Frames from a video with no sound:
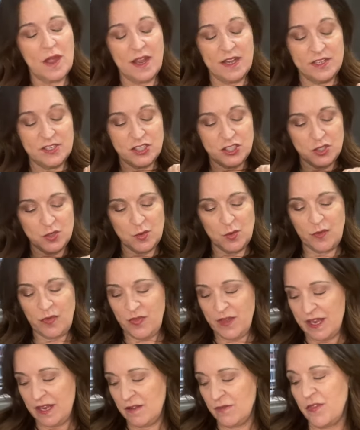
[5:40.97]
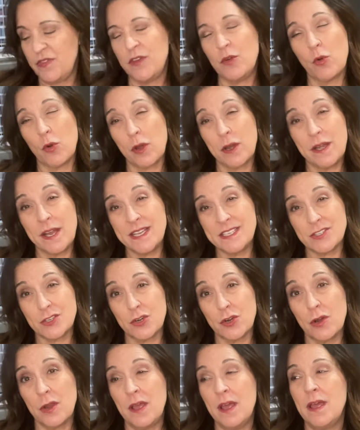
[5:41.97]
I do think that the
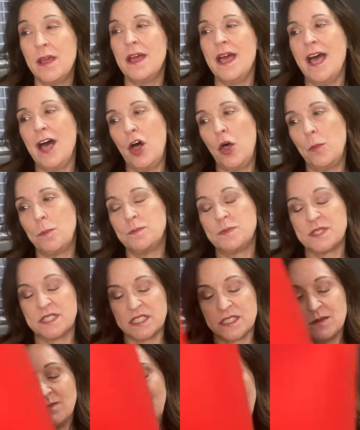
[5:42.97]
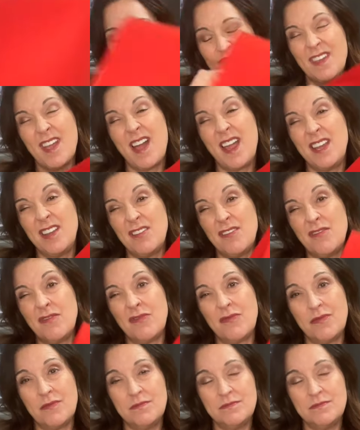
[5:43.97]
organizer helps kind of